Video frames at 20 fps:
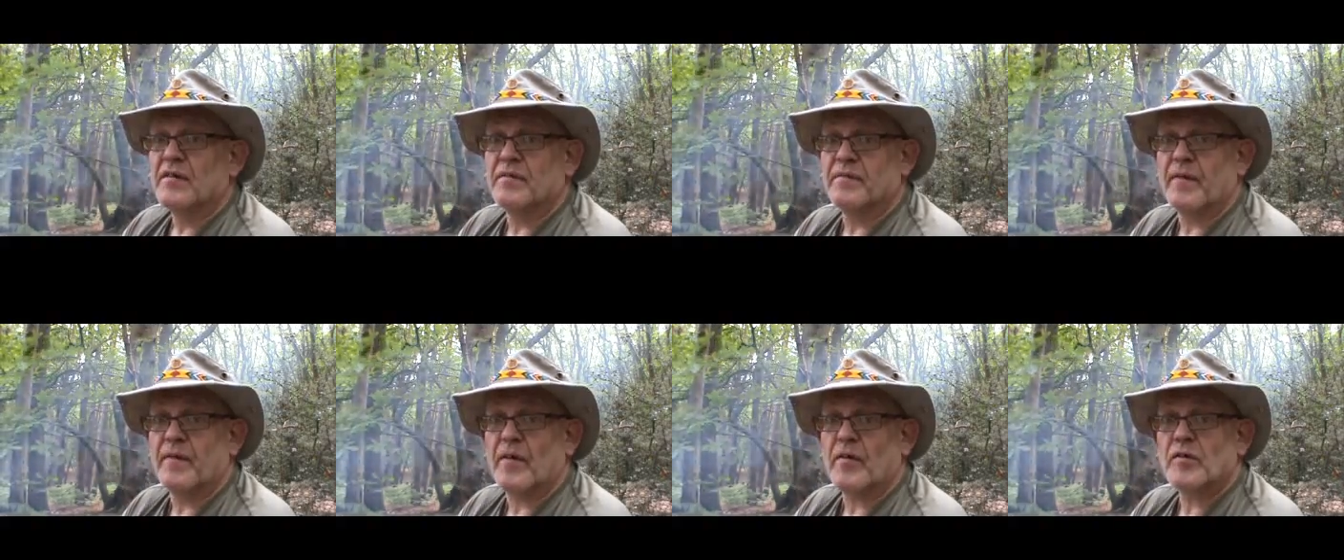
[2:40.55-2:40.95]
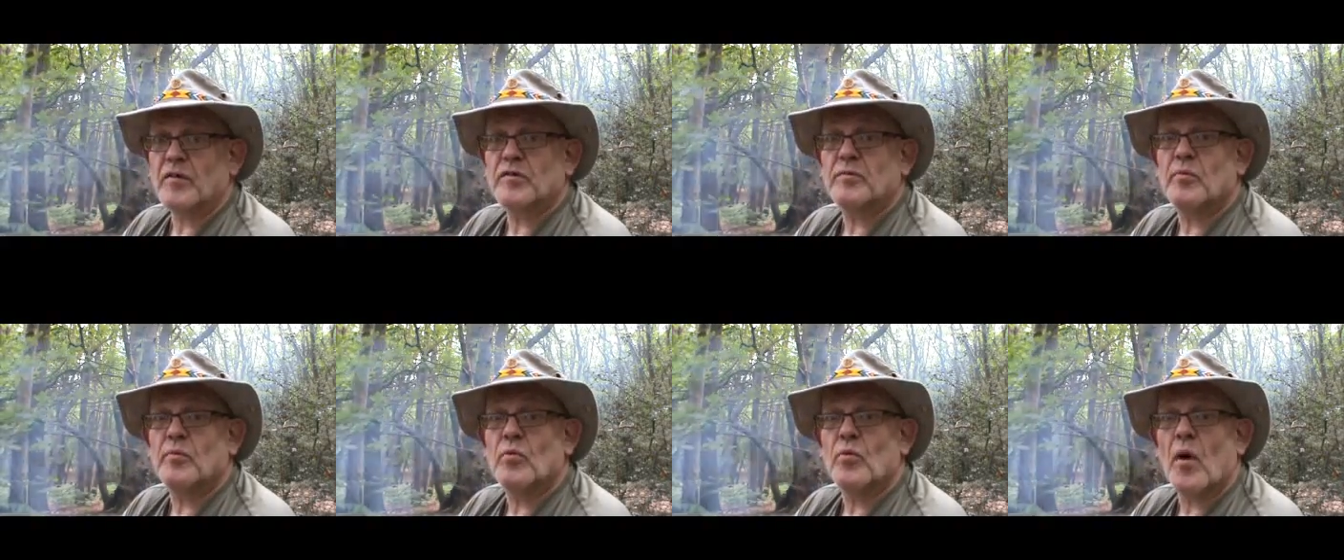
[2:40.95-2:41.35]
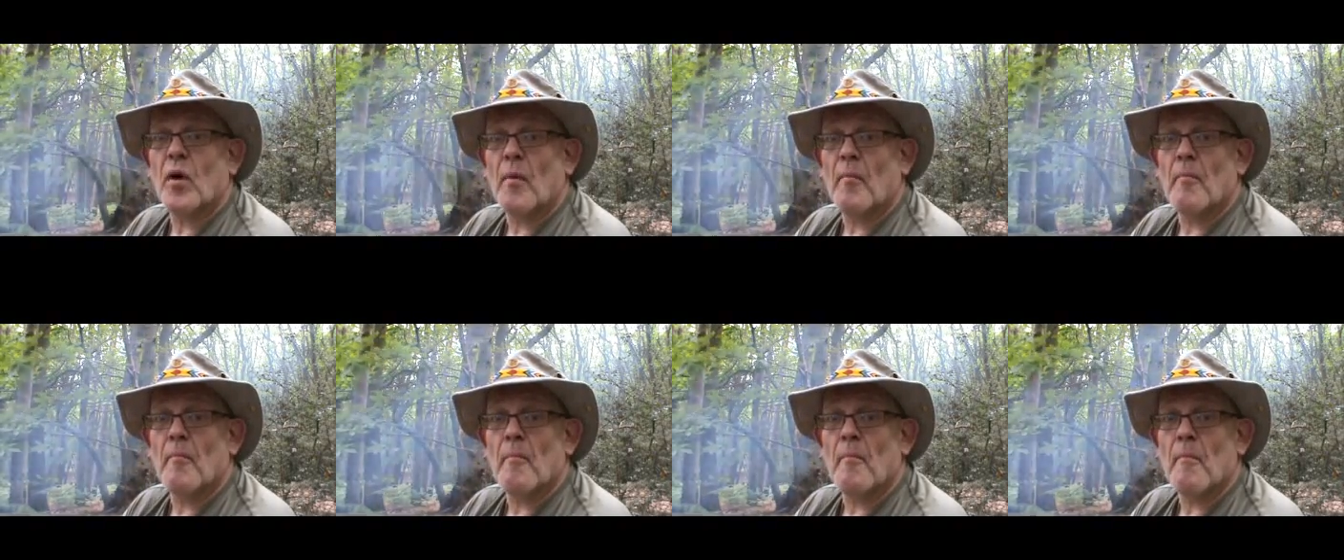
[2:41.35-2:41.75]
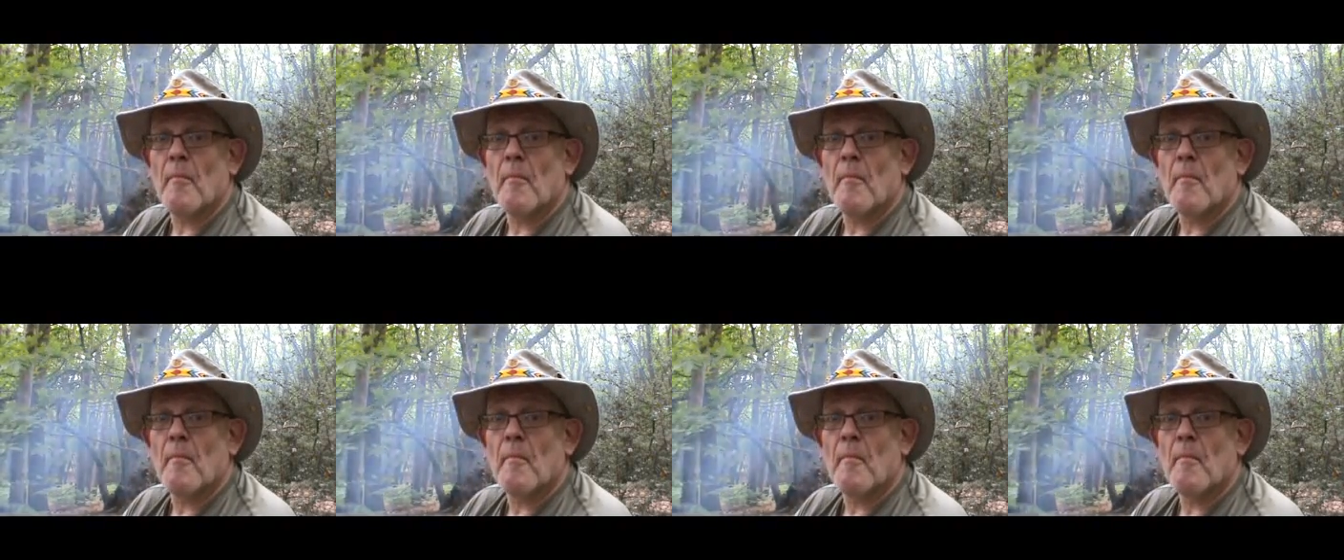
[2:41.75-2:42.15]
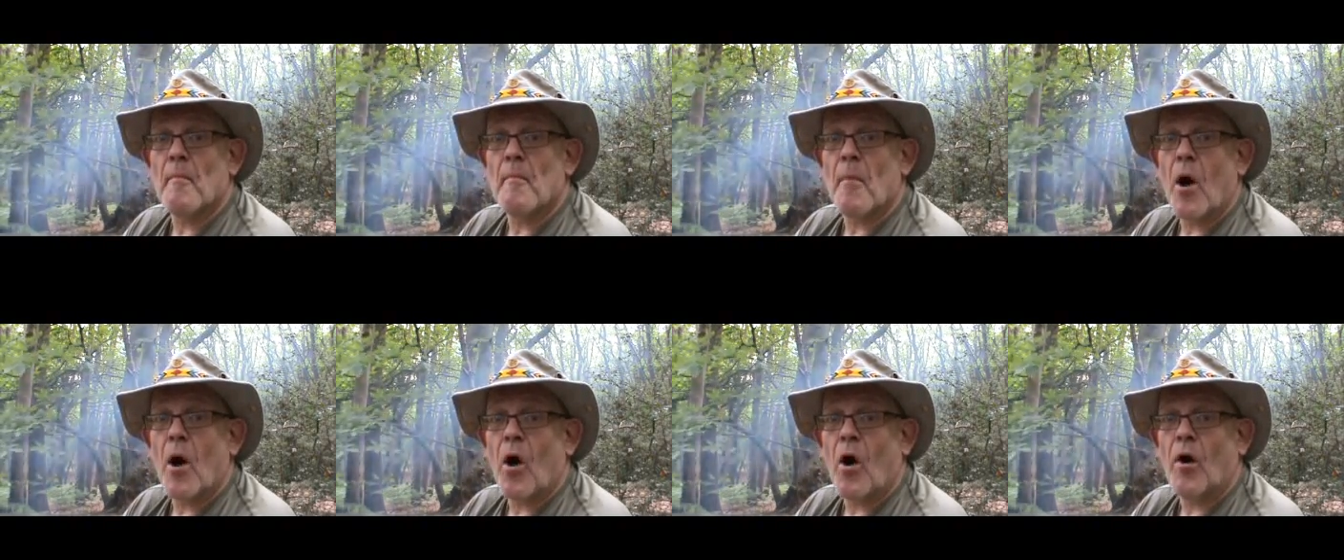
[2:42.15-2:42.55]
veritable
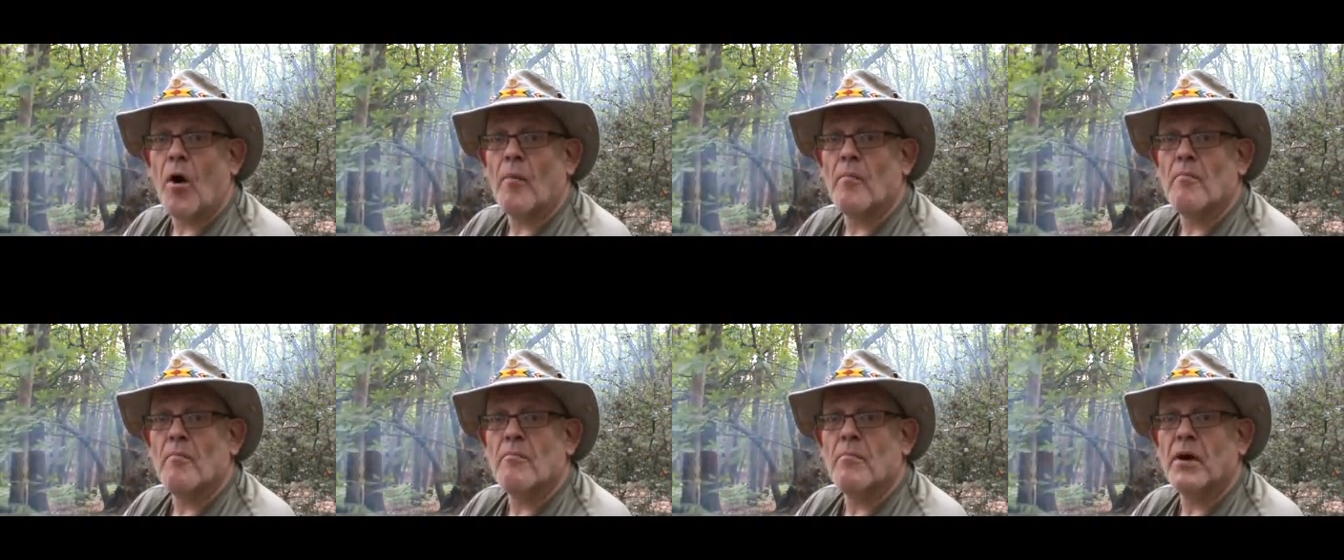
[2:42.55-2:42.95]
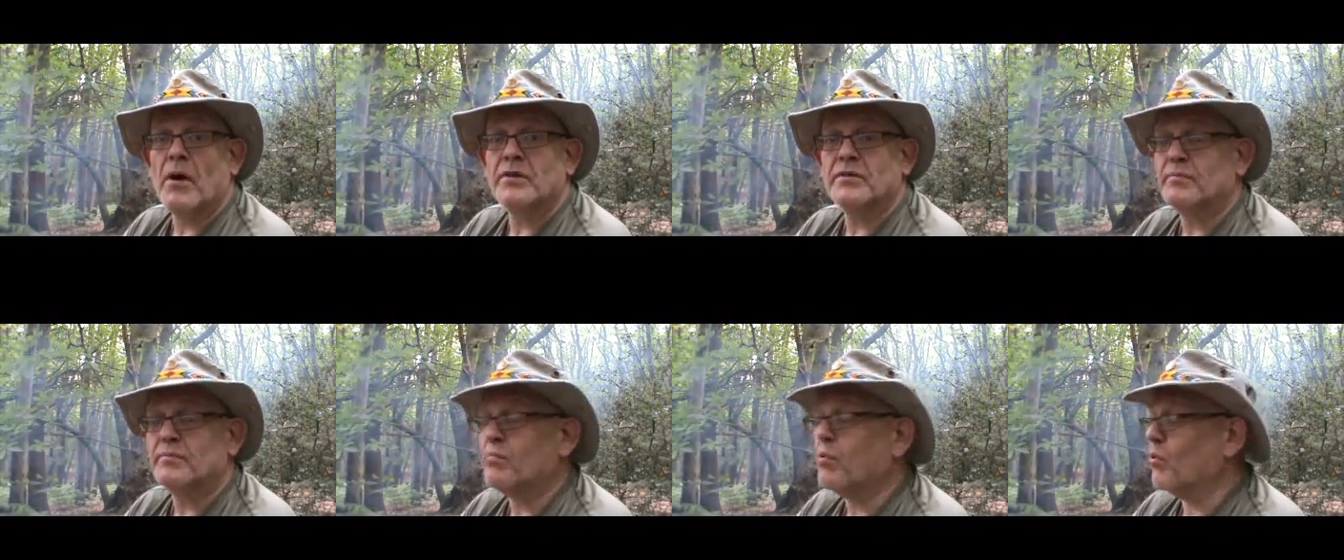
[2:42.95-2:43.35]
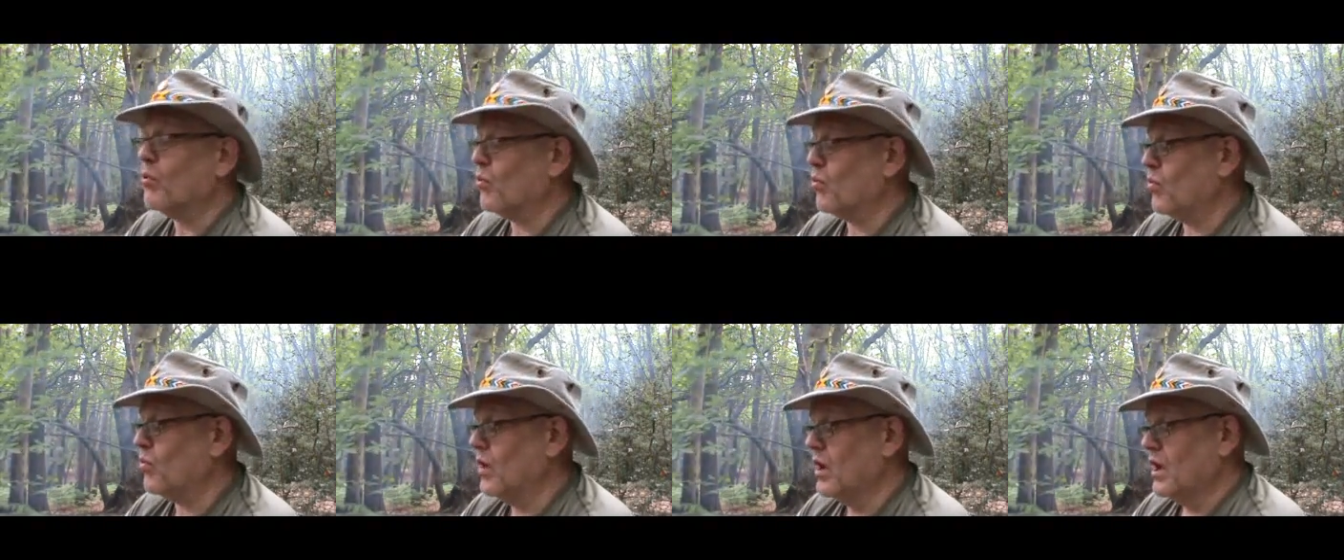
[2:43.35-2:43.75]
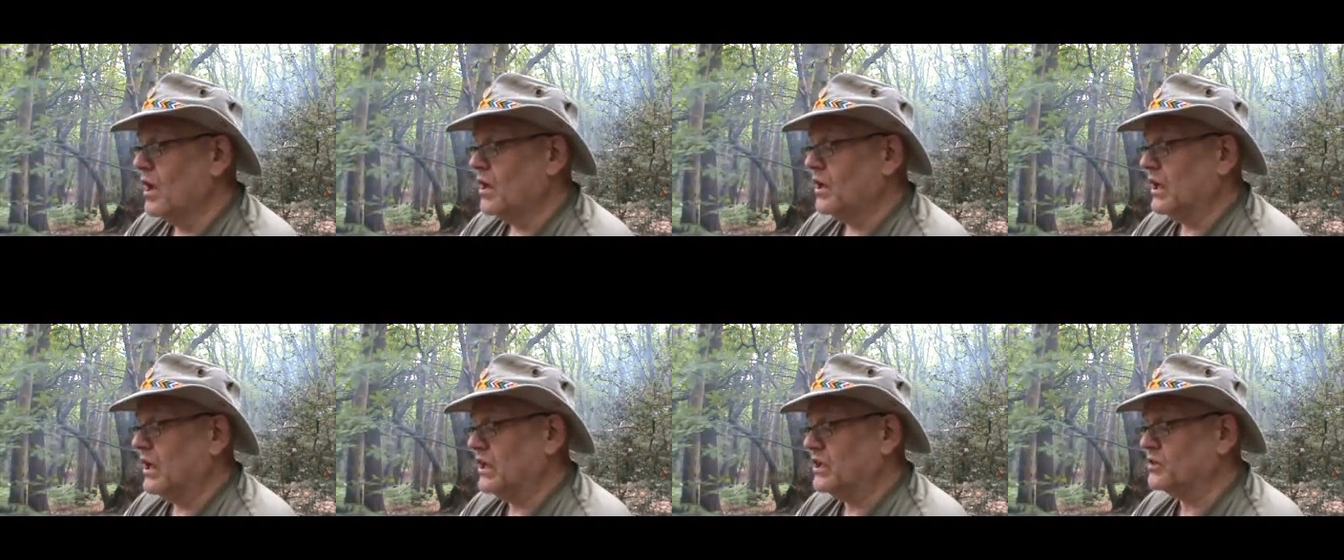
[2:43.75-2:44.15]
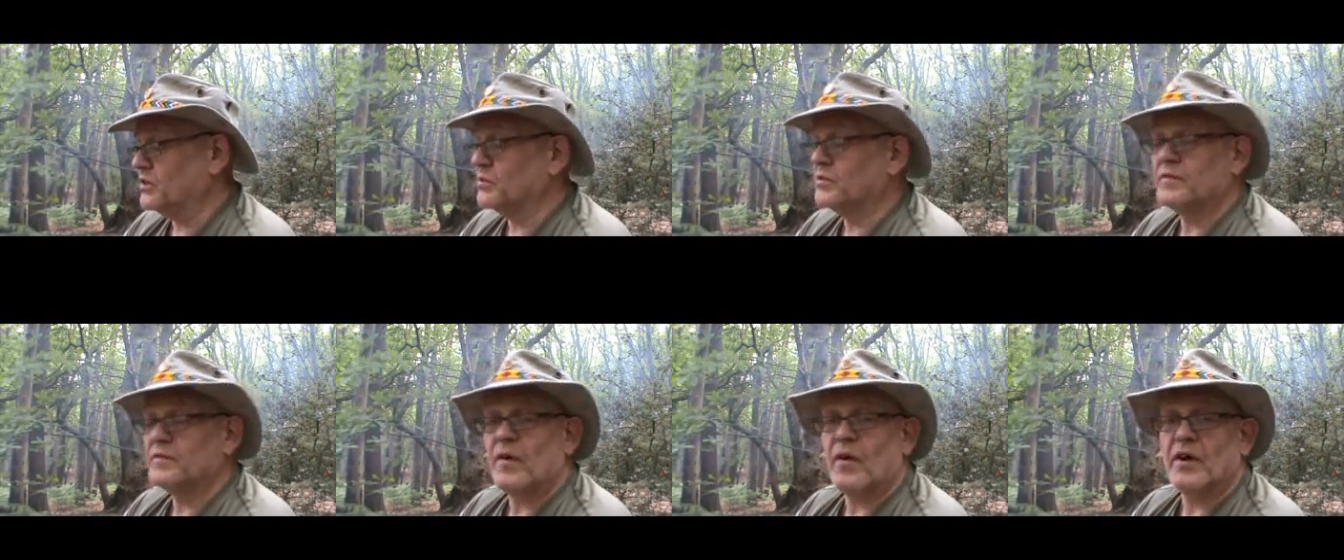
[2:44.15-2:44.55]
um, hot mud pool as
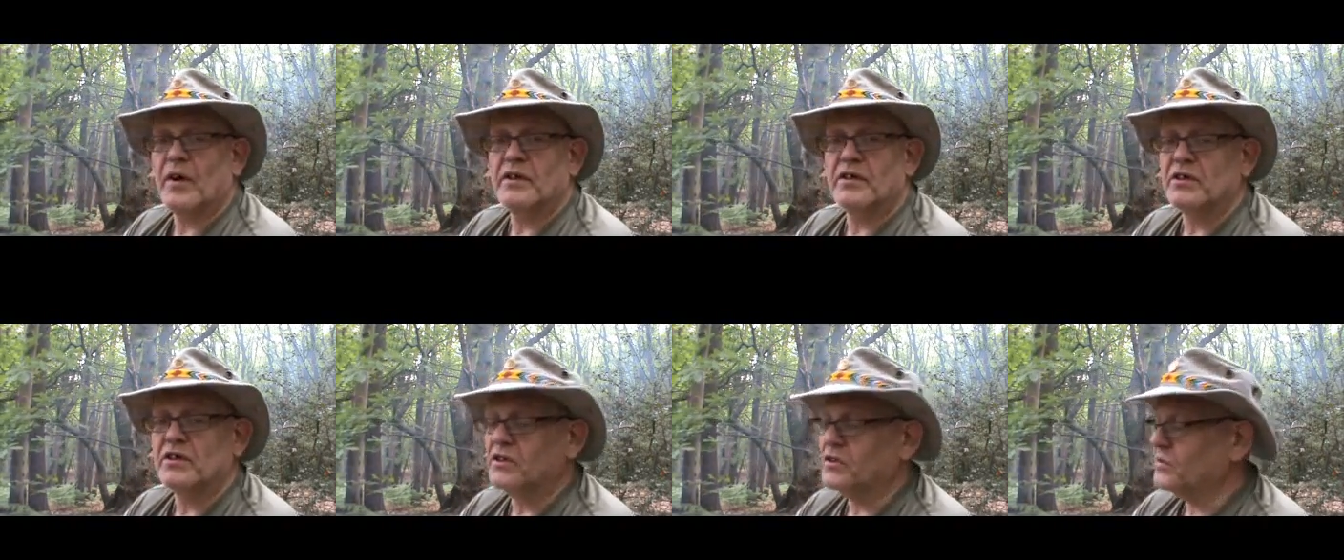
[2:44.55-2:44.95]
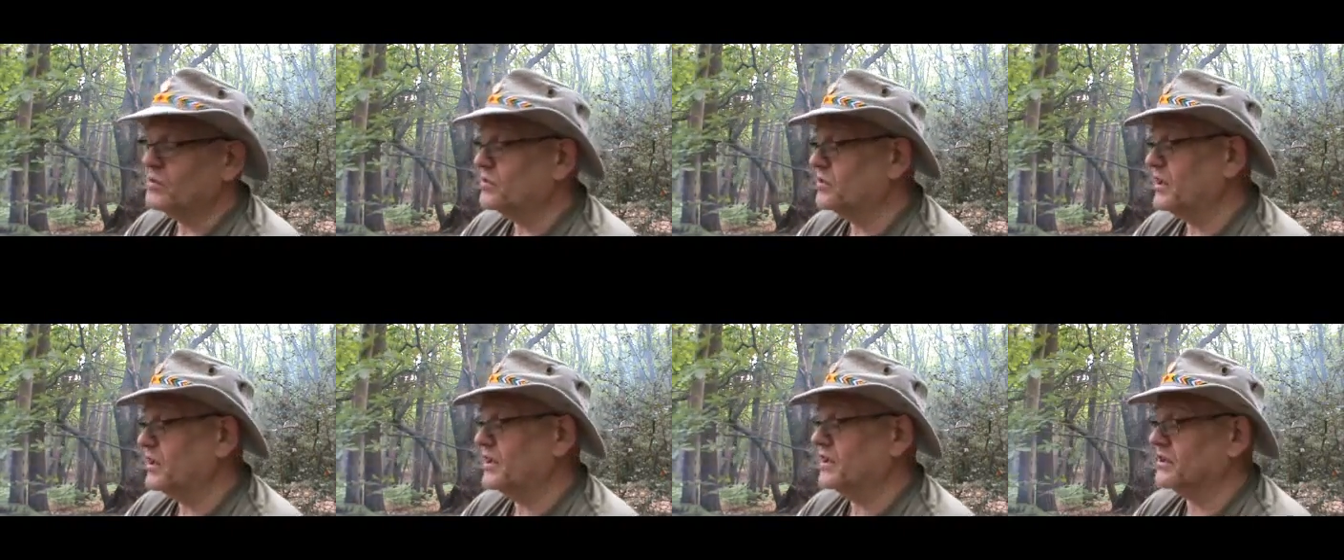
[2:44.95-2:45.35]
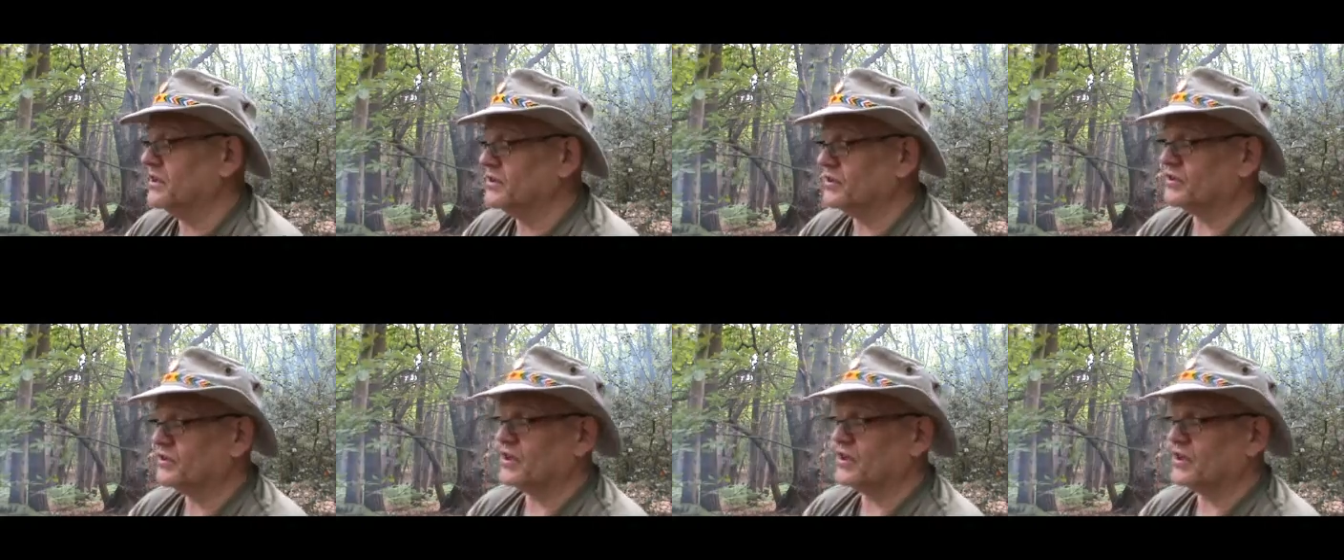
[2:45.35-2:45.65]
you would find in New Zealand.